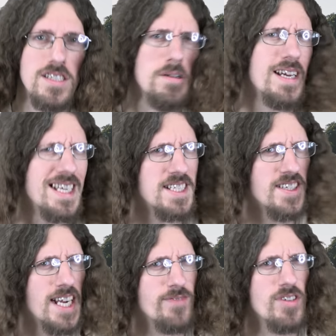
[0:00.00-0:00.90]
so I guess they're
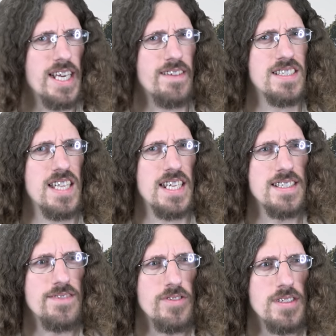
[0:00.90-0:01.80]
kind of running out of
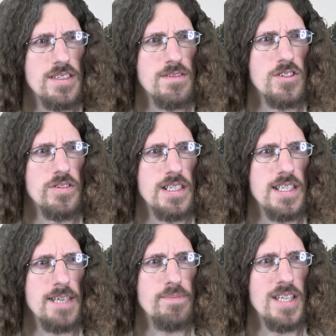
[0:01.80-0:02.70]
settings for this story to
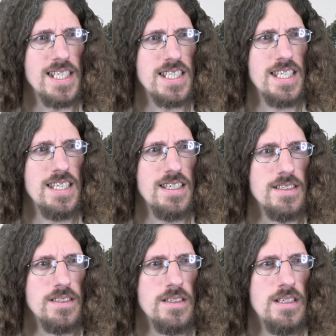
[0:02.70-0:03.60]
take place
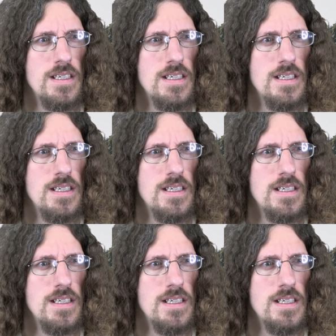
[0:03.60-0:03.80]
in.